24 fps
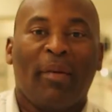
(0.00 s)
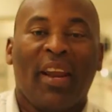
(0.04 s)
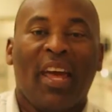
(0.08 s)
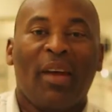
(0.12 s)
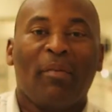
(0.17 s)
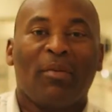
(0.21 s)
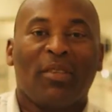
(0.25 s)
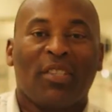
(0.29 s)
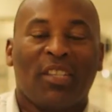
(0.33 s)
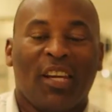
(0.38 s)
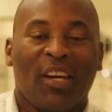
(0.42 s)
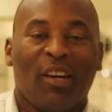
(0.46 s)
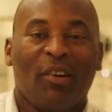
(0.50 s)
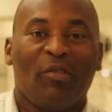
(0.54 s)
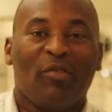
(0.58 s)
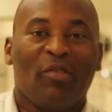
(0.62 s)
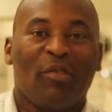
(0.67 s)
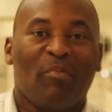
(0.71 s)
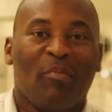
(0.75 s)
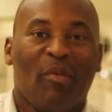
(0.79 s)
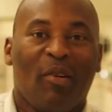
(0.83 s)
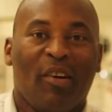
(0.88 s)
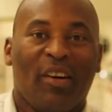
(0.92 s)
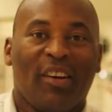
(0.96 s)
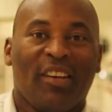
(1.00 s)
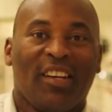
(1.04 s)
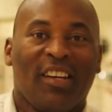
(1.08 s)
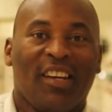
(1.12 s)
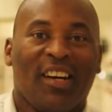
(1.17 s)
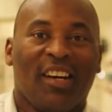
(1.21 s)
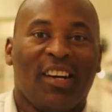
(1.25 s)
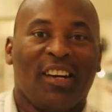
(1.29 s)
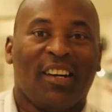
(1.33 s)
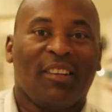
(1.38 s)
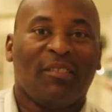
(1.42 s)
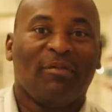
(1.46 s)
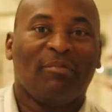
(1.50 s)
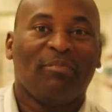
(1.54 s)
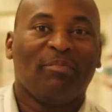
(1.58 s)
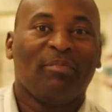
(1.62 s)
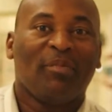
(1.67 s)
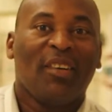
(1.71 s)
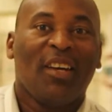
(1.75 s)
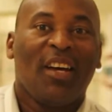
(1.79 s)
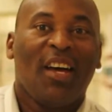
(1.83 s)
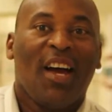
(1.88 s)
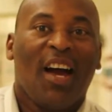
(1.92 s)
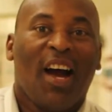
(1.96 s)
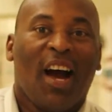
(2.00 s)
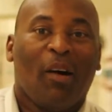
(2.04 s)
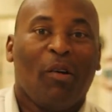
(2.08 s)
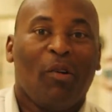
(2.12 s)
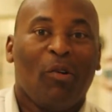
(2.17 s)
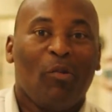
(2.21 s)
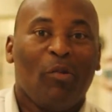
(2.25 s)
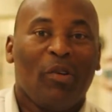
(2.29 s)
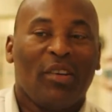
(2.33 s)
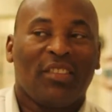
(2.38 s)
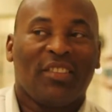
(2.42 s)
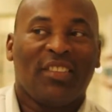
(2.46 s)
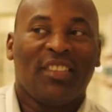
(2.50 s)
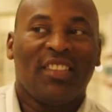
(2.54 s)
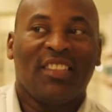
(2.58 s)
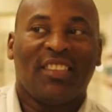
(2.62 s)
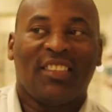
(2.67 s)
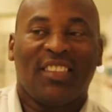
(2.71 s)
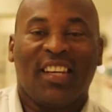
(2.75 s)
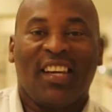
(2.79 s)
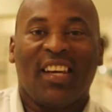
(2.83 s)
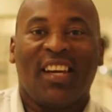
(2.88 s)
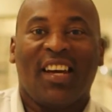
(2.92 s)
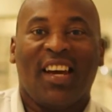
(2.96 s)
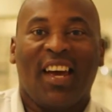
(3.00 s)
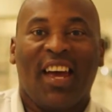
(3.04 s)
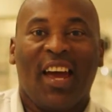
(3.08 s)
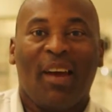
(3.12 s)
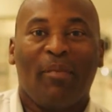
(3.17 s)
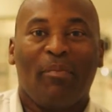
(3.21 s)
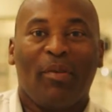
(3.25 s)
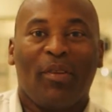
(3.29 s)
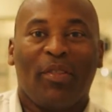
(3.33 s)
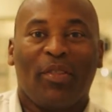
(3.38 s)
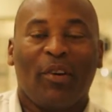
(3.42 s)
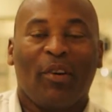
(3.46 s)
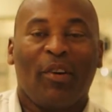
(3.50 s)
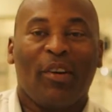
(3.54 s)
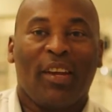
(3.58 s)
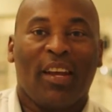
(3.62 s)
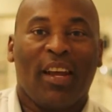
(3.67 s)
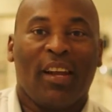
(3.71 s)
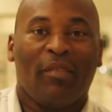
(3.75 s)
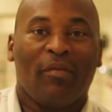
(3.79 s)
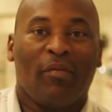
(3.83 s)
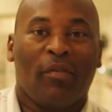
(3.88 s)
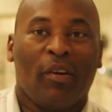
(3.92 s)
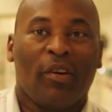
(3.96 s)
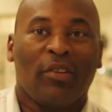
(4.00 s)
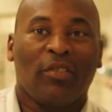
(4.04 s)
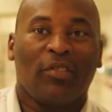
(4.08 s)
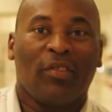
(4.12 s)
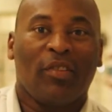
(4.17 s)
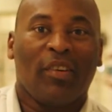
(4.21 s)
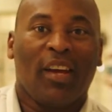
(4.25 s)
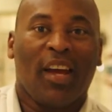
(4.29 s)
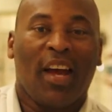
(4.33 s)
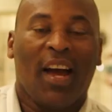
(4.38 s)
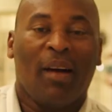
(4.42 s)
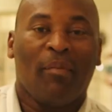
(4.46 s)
My name is Carol Martin. Um, I want to wish CCA a happy 30th anniversary.